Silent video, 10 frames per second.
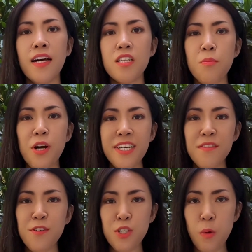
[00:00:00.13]
The
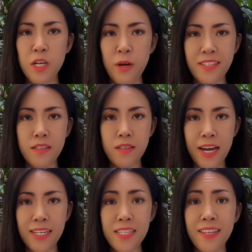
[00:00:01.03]
market for UI/UX
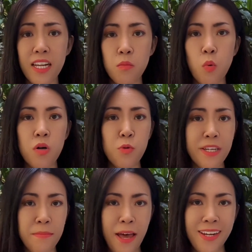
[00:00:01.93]
design is getting more and more
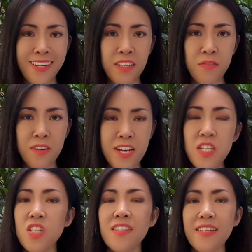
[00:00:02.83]
competitive.
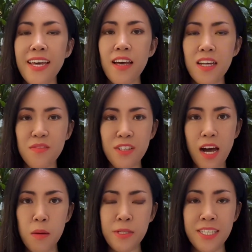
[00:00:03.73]
To stay ahead of the
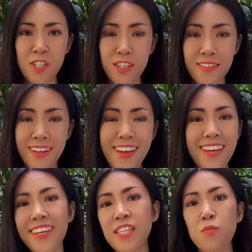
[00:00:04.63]
competition,
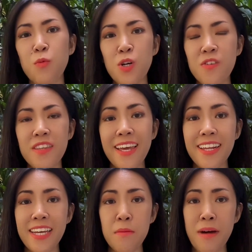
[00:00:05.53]
is it worth
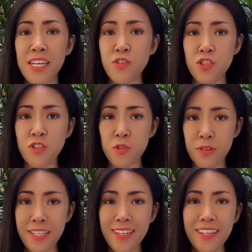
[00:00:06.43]
getting a master's
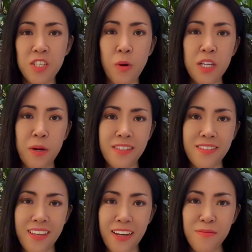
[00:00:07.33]
degree in UI/UX
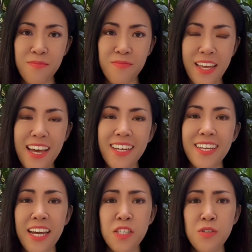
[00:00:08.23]
design?
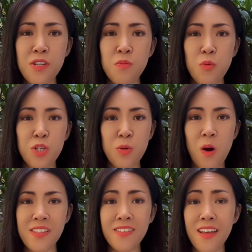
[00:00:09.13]
The answer is more
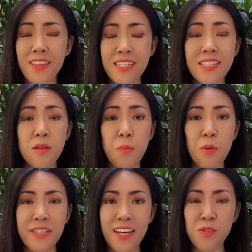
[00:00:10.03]
nuanced than a
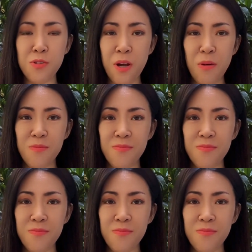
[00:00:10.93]
simple yes or no.